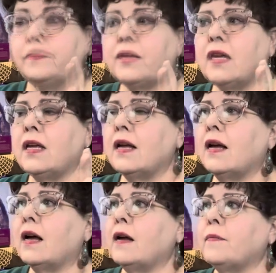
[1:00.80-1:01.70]
The
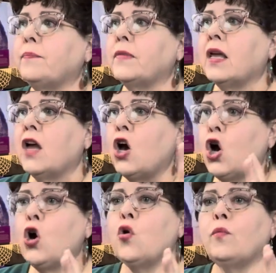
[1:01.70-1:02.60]

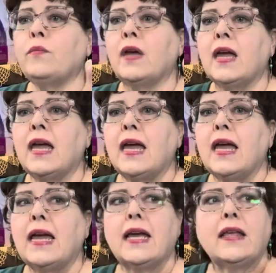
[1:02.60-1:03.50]
home,
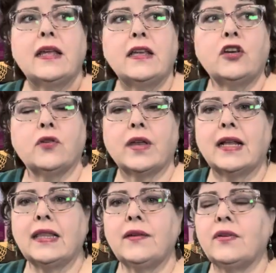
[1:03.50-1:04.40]
you know, that I
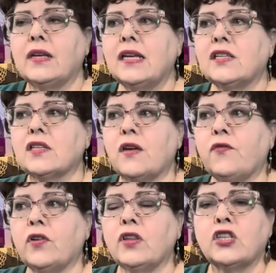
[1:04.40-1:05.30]
live in is
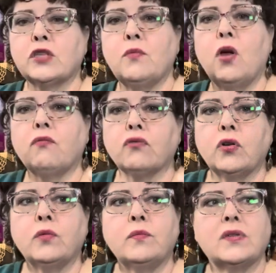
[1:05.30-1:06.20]
fairly small
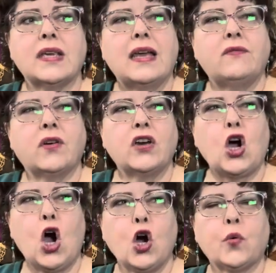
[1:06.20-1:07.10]
rooms and very
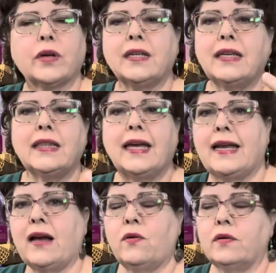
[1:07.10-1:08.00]
awkwardly laid
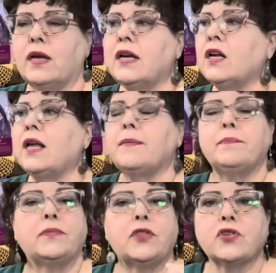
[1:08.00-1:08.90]
out.
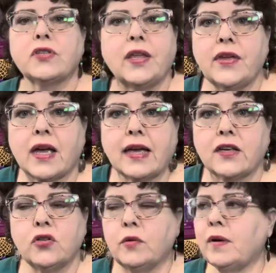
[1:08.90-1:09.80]
There's nothing I can
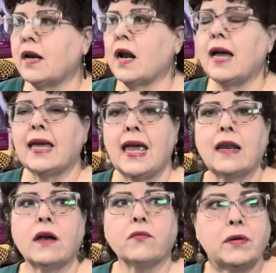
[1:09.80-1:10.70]
do about it. I
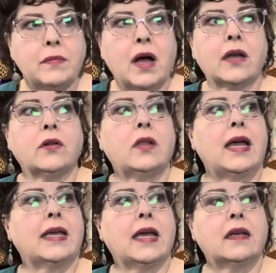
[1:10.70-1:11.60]
cannot remodel. I
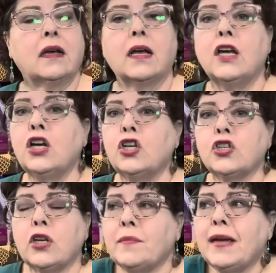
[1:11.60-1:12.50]
cannot.
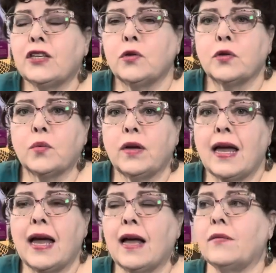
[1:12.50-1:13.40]
So you make do with what you
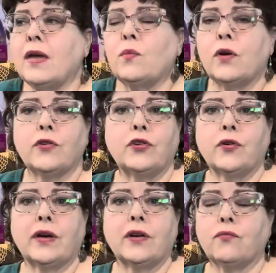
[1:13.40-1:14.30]
have. And whether you're
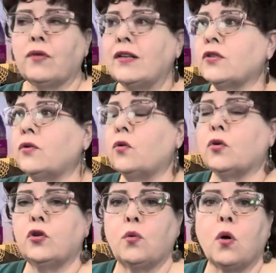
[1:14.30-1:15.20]
in a rental or
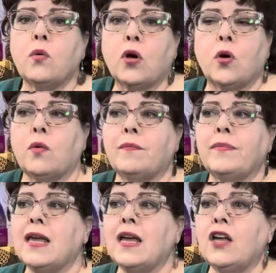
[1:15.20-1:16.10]
you own a home,
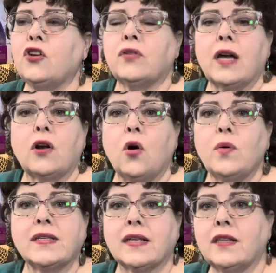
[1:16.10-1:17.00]
you're not
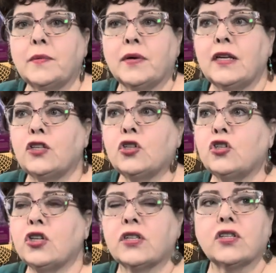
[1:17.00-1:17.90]
always at liberty to
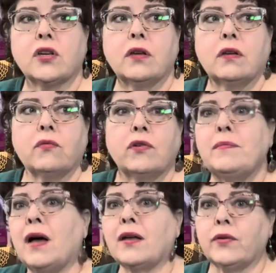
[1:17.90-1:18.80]
just
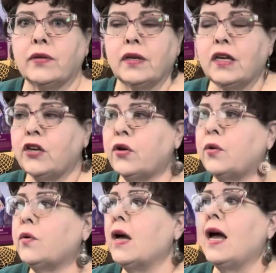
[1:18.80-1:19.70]
remodel. You
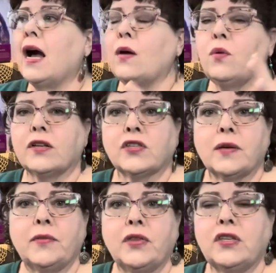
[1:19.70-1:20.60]
know, I watch some
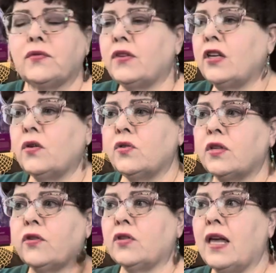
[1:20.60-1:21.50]
of these videos and
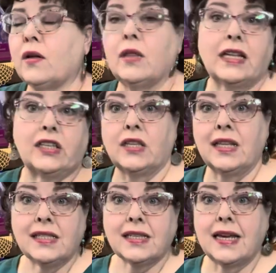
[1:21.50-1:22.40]
they're like,
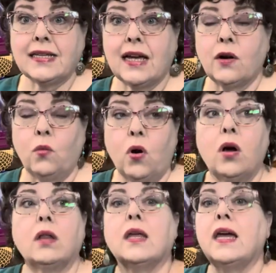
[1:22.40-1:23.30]
let's take down a
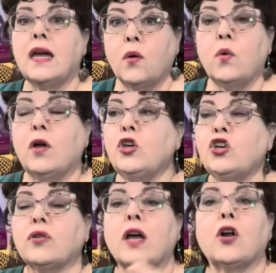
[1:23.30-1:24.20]
wall. Well,
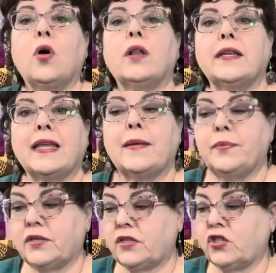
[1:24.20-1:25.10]
you're not all in that
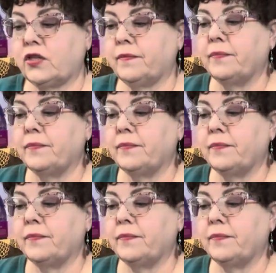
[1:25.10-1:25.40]
position.